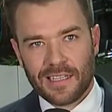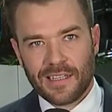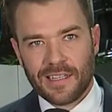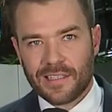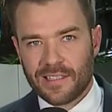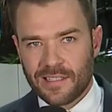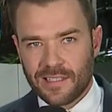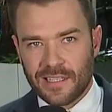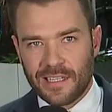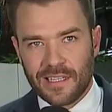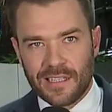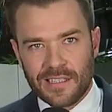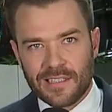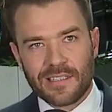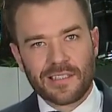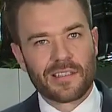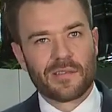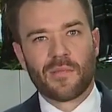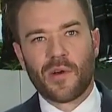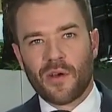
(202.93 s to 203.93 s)
This
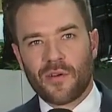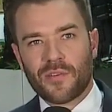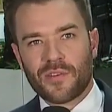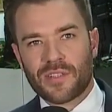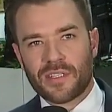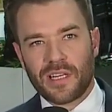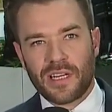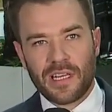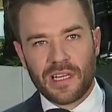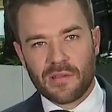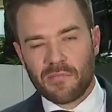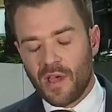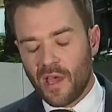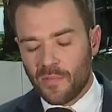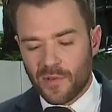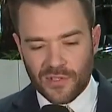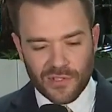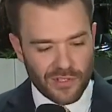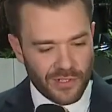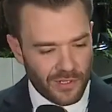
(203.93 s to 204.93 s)
is the Motor City,
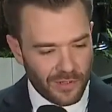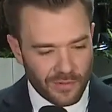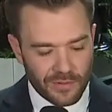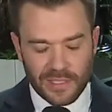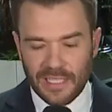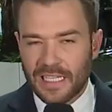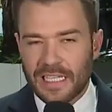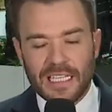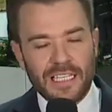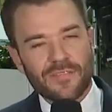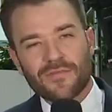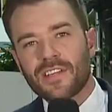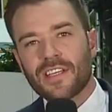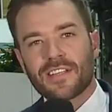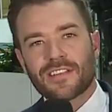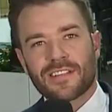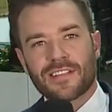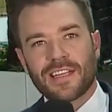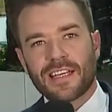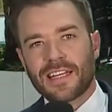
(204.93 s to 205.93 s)
maybe soon the
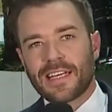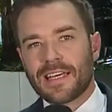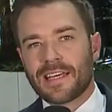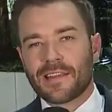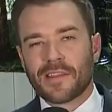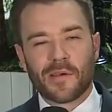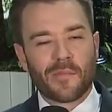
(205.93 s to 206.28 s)
EV City,